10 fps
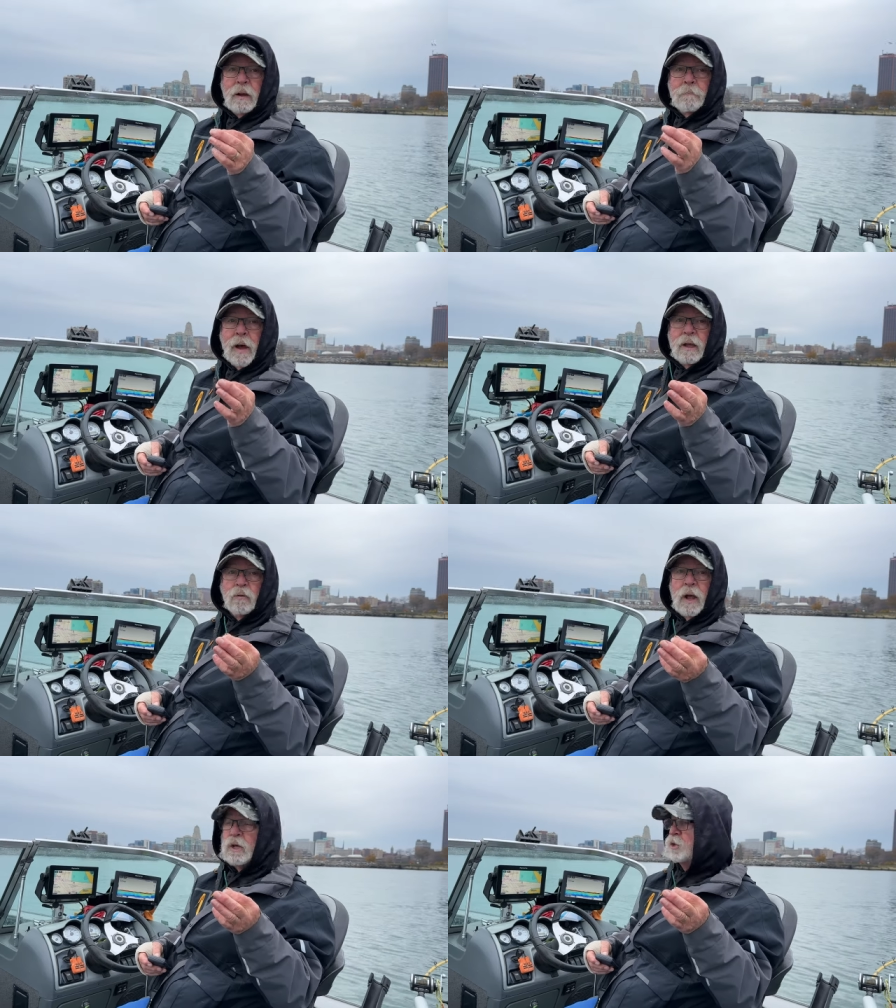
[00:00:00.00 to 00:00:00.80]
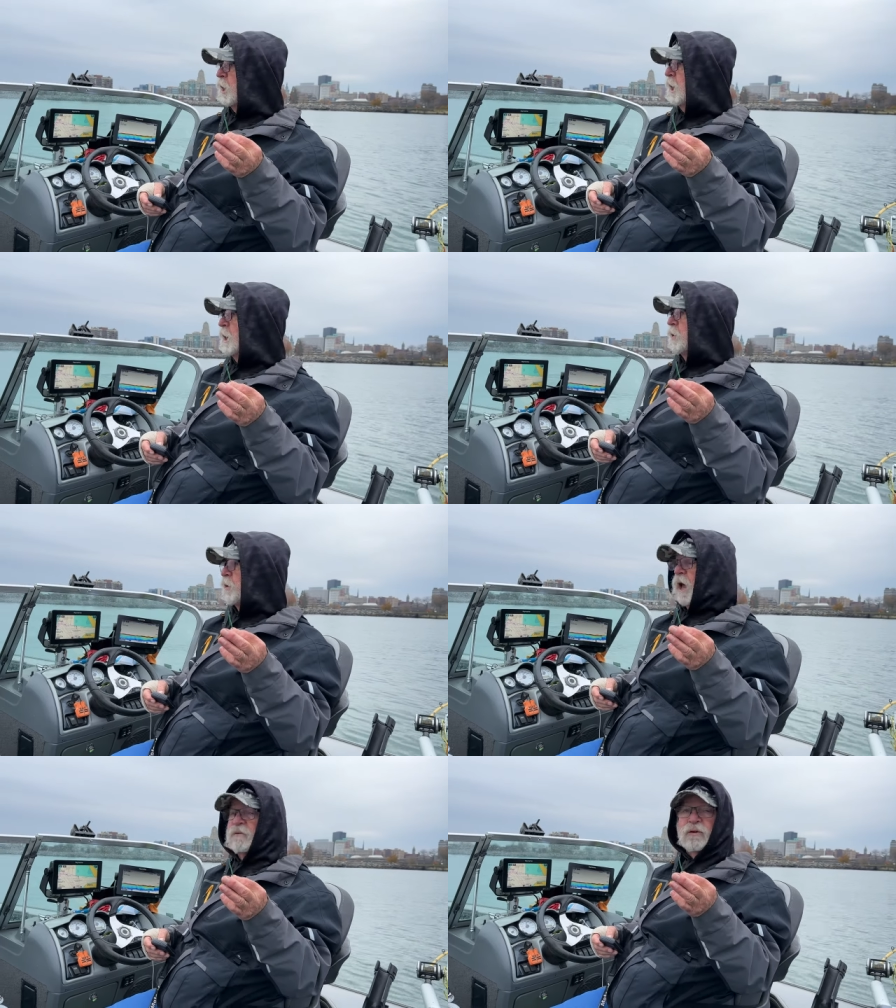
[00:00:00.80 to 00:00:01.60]
a migration,
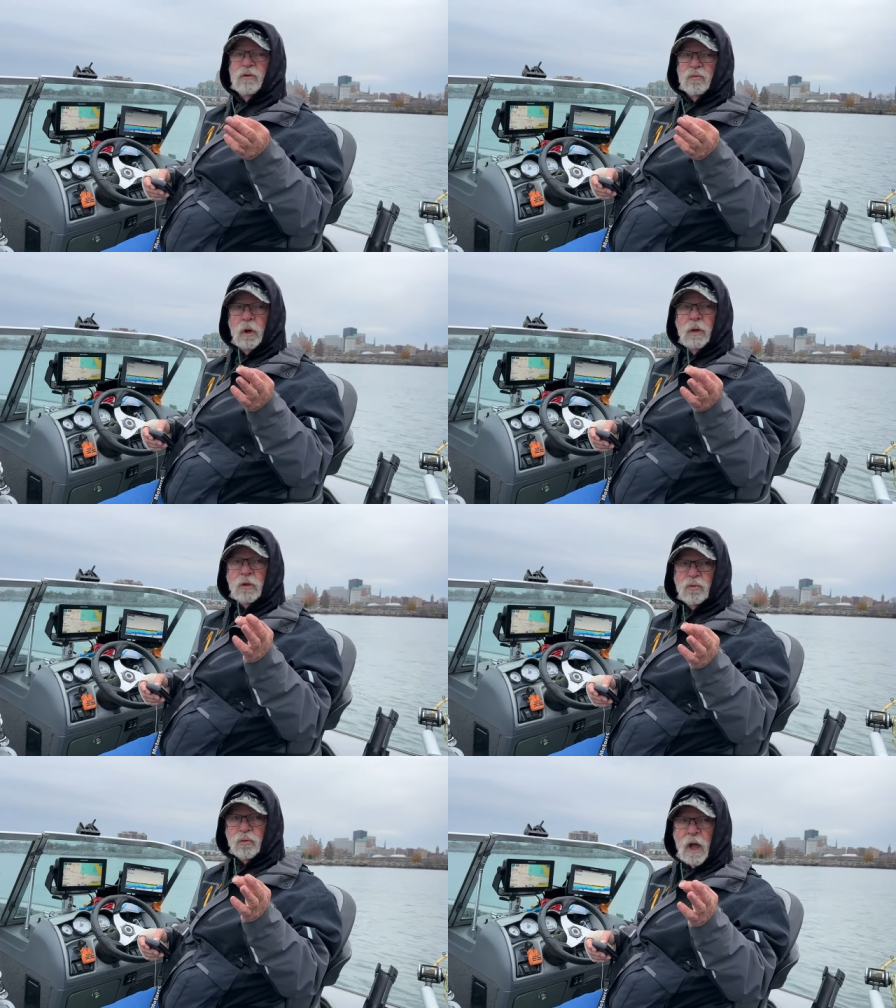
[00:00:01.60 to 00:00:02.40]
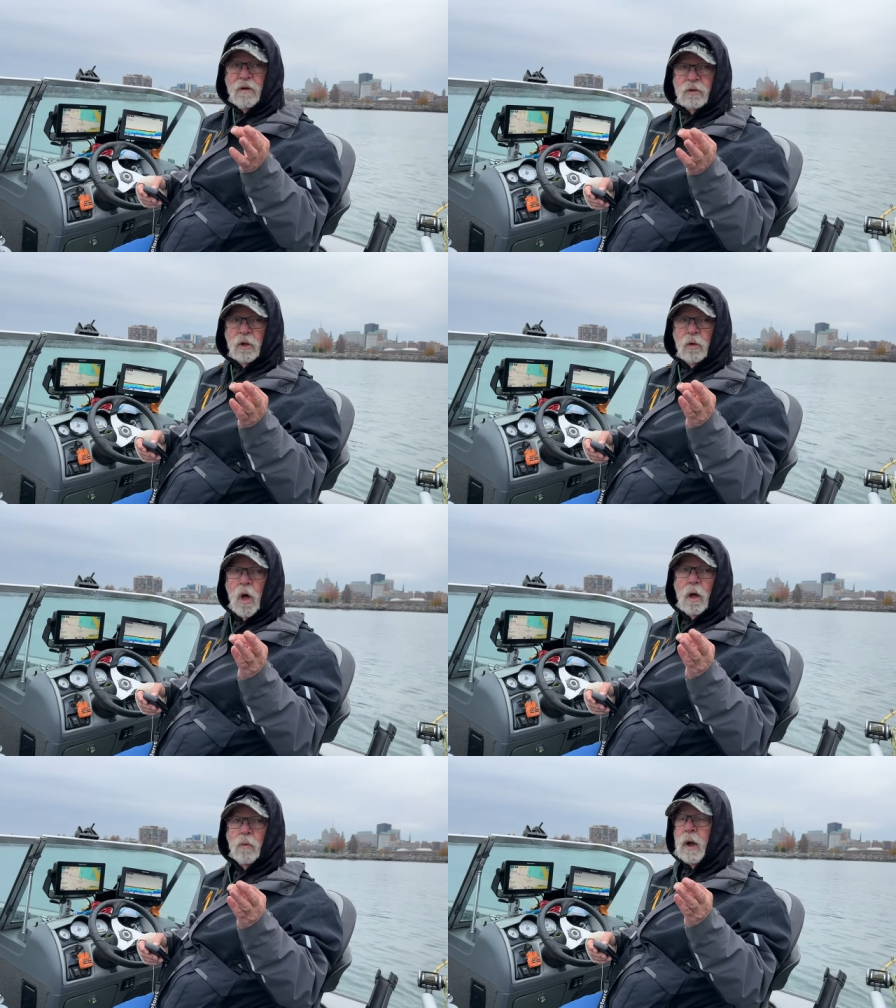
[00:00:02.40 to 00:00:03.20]
or that fish really traveled a
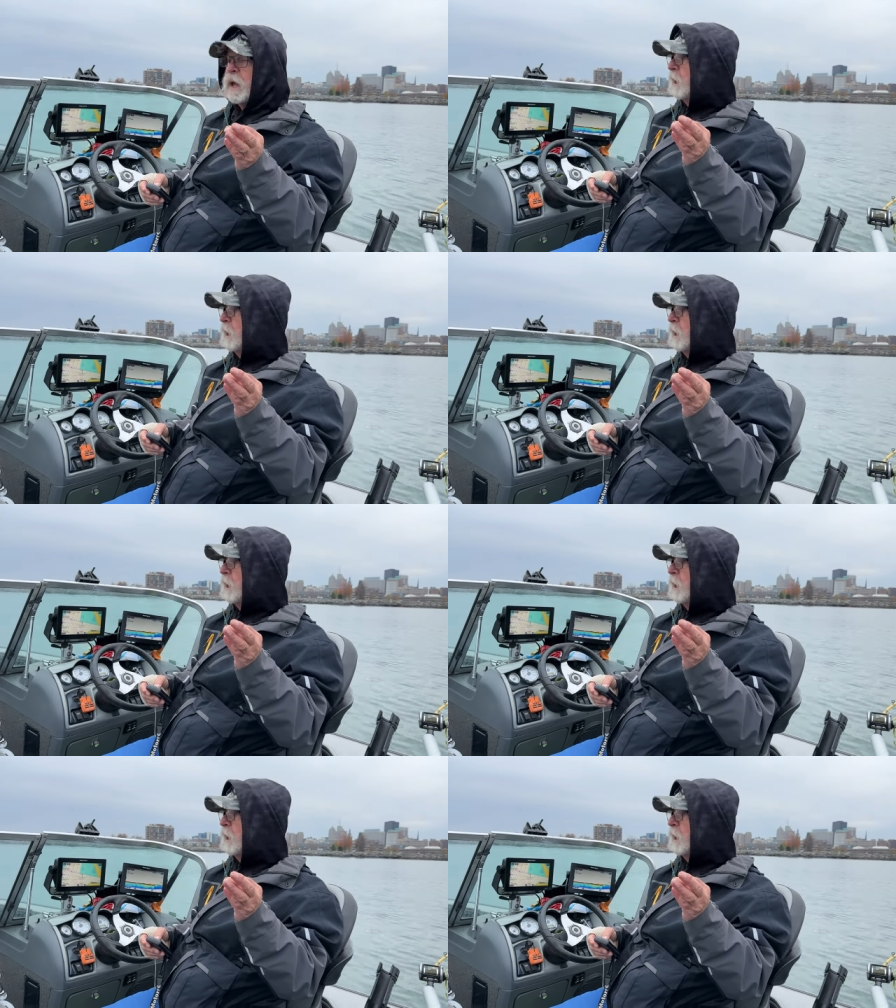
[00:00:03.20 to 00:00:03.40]
long way.